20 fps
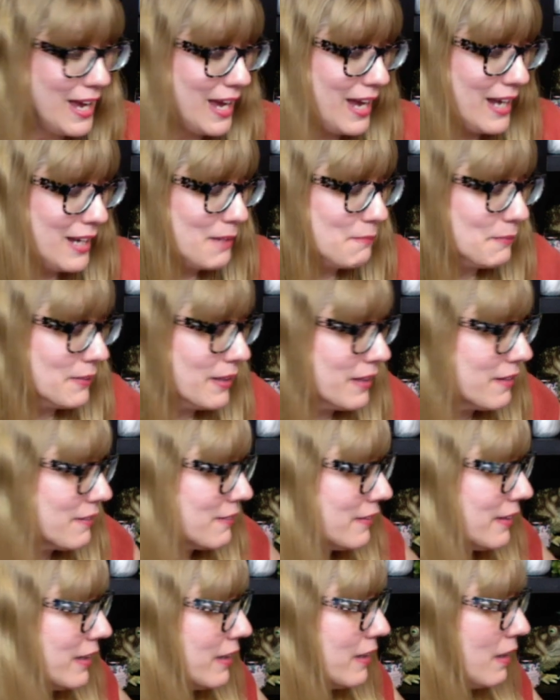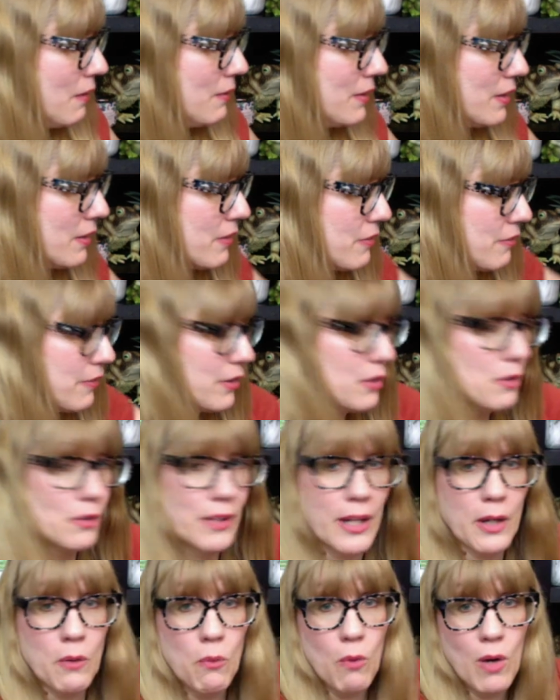and I'm literally going through
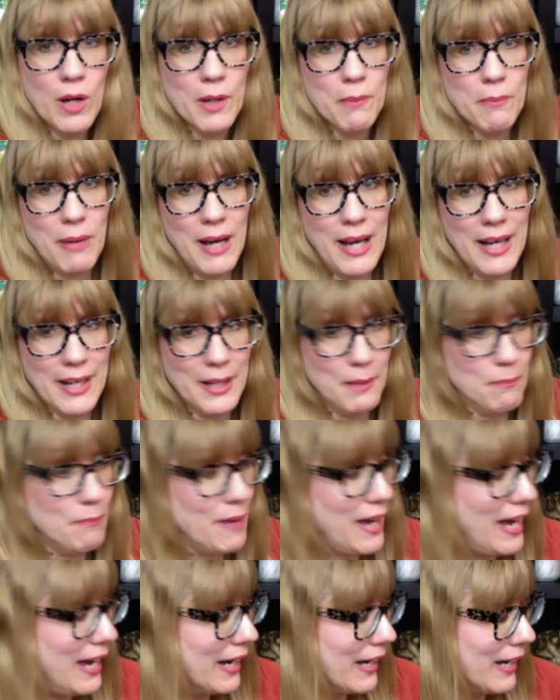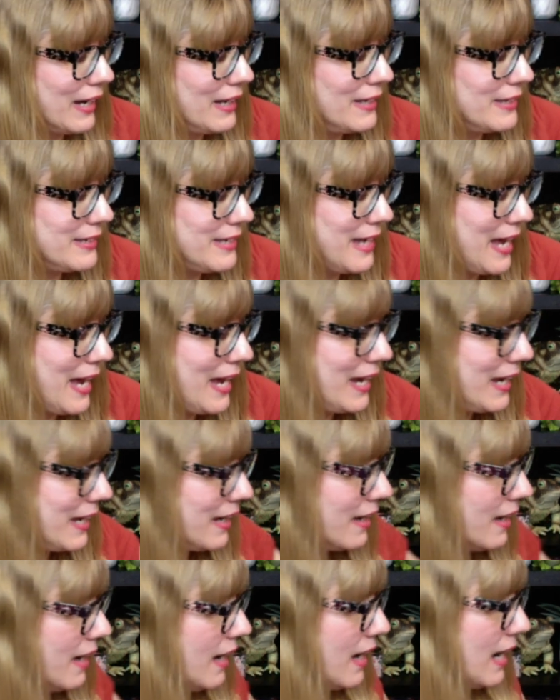like one PocketBac a day